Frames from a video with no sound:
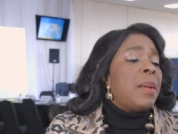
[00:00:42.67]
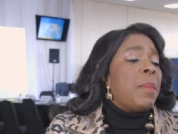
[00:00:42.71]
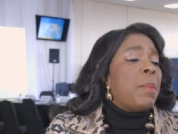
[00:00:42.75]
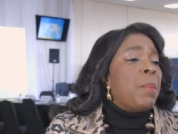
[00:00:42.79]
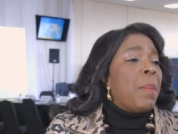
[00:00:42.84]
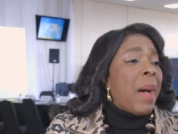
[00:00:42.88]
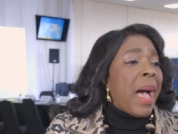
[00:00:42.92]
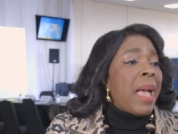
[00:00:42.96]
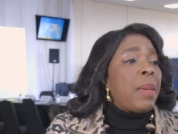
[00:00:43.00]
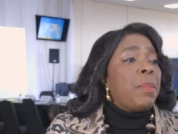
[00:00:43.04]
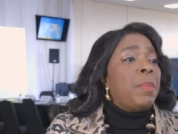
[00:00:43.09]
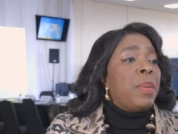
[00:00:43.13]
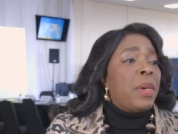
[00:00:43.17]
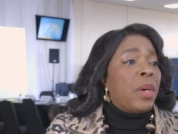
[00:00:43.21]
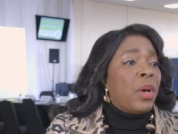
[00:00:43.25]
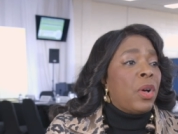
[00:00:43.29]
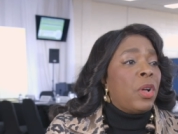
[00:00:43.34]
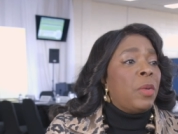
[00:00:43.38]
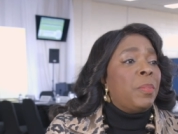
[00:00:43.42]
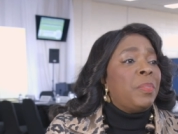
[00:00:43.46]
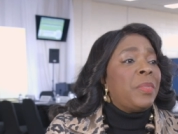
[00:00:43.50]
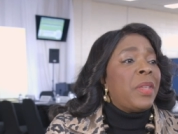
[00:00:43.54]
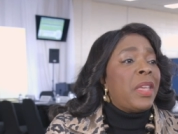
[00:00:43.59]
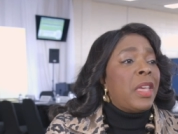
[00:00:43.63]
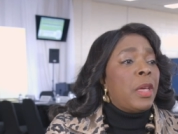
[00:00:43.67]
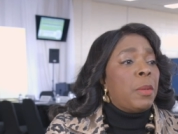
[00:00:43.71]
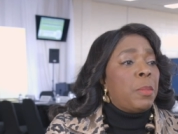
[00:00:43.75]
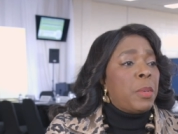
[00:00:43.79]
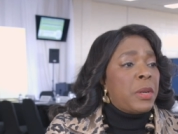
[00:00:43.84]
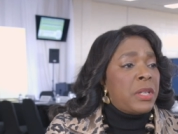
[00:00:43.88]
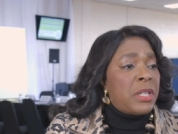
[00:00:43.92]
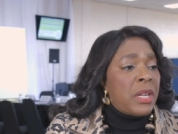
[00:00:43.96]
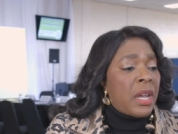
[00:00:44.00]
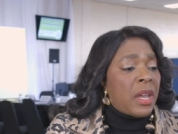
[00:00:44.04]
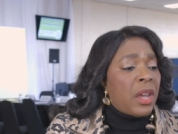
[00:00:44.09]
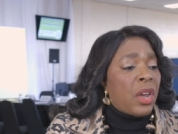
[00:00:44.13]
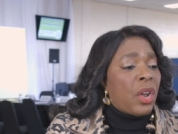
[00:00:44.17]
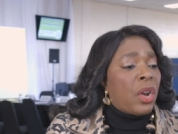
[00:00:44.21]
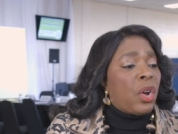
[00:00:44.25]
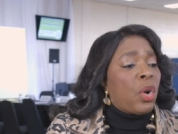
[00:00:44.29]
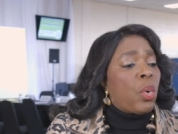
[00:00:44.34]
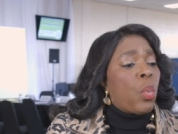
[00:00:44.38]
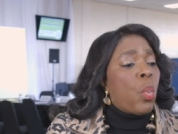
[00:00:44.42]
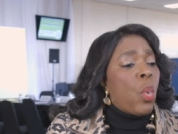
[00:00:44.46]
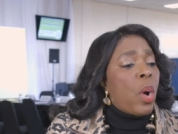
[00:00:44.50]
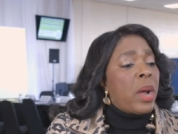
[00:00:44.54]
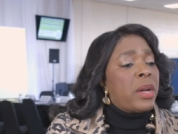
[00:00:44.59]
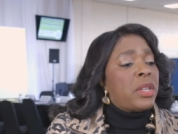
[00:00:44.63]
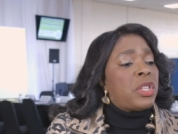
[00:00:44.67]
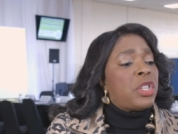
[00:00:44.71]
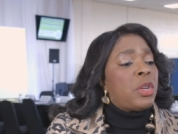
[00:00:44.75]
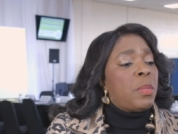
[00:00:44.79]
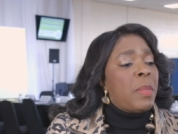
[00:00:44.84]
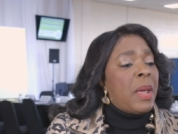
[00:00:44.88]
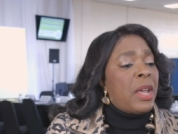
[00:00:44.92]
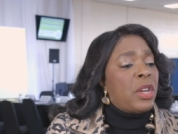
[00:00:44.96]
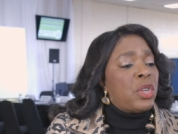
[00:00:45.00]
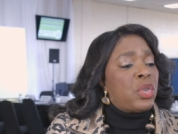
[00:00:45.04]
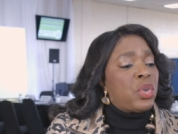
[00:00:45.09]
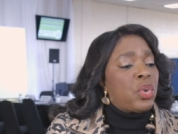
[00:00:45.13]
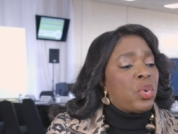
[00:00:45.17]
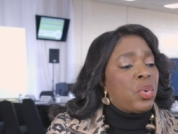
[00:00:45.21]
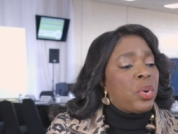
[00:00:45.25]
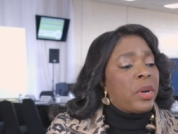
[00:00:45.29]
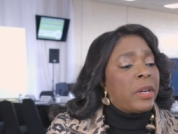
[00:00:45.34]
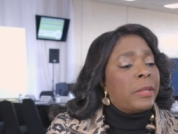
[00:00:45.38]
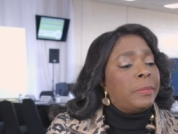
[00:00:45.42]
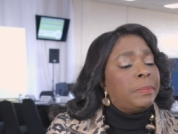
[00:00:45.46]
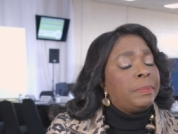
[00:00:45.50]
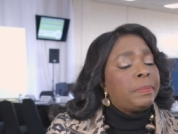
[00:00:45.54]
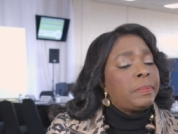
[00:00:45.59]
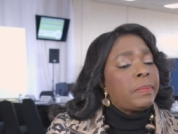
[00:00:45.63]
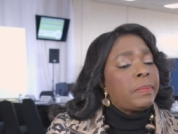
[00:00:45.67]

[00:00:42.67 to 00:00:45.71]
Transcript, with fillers: My bill, in particular, wants to make sure